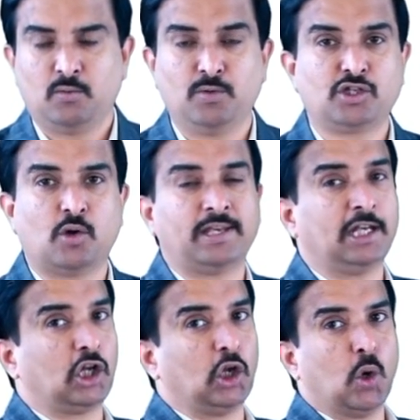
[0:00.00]
which are
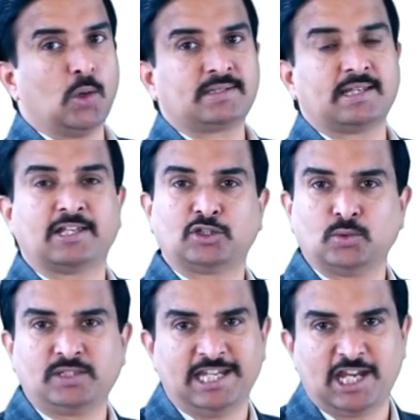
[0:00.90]
in close
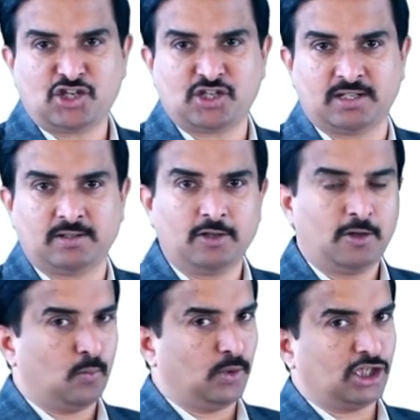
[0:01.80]
association
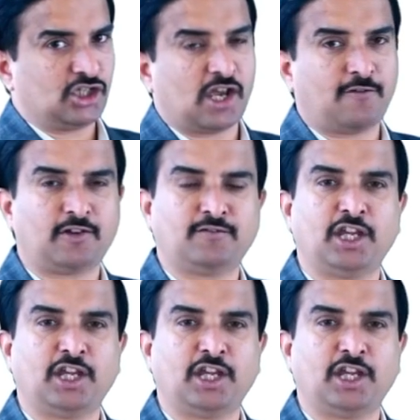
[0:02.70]
with the shaft of